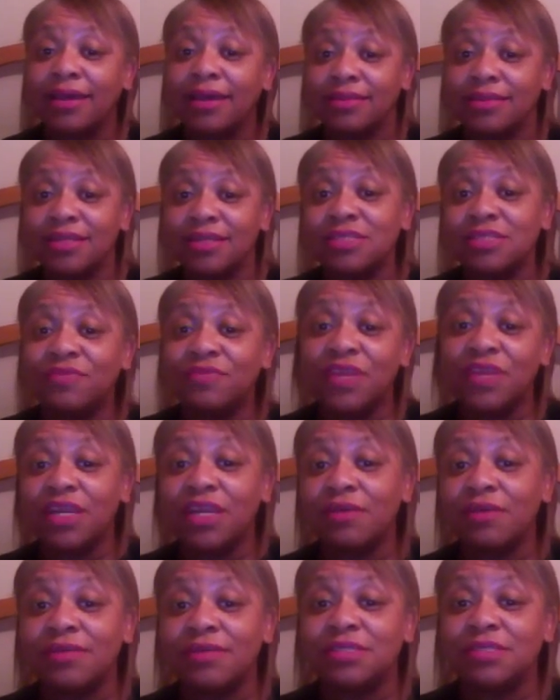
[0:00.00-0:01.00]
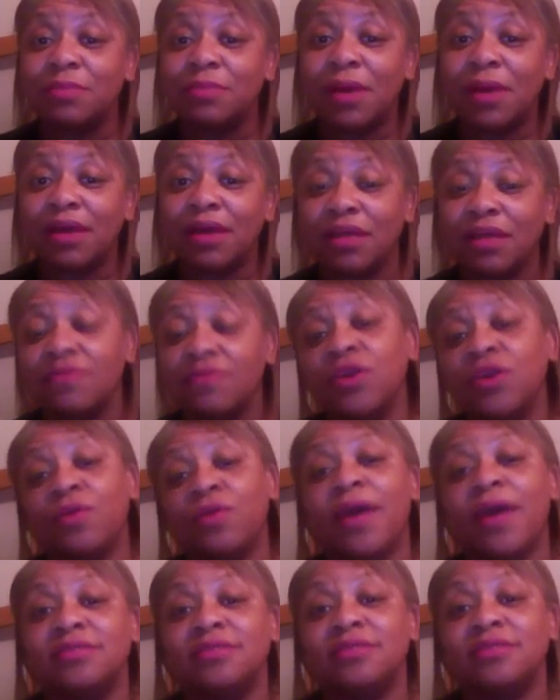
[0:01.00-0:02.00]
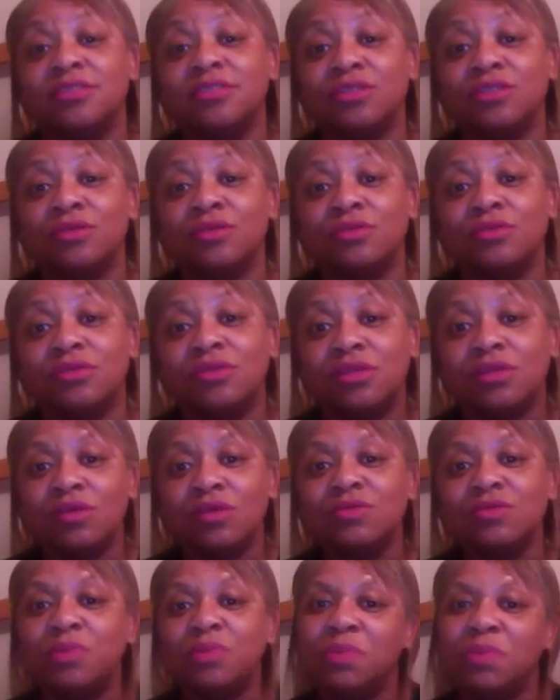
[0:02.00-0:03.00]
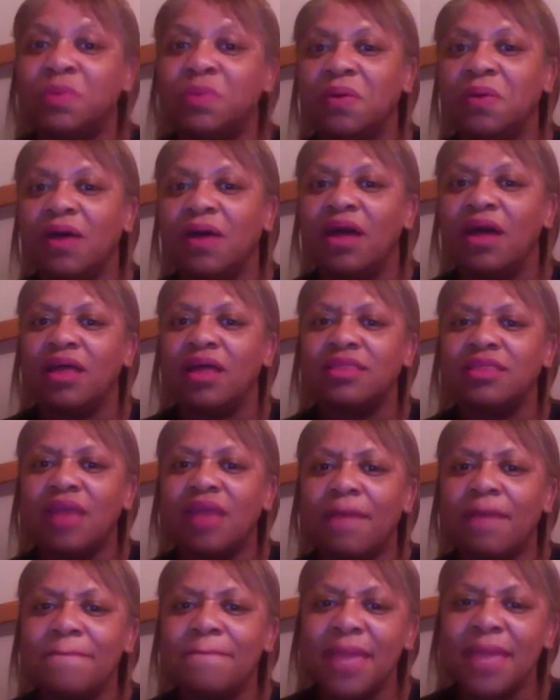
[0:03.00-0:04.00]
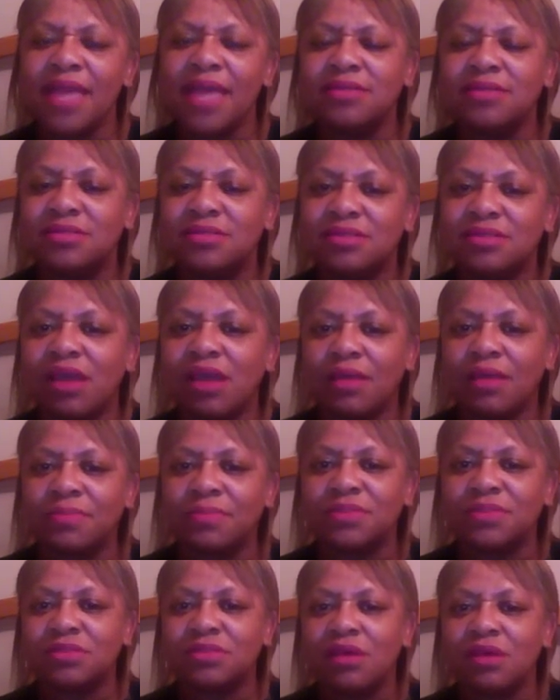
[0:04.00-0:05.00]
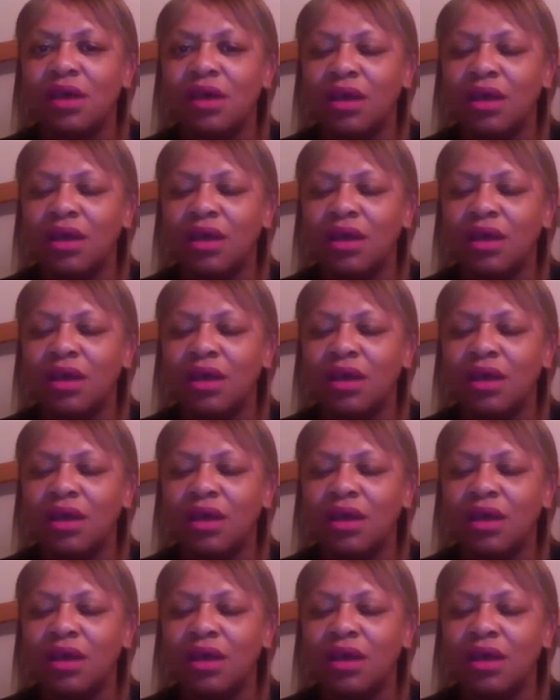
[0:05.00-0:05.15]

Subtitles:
This video is about giving gratitude to those people that made steps,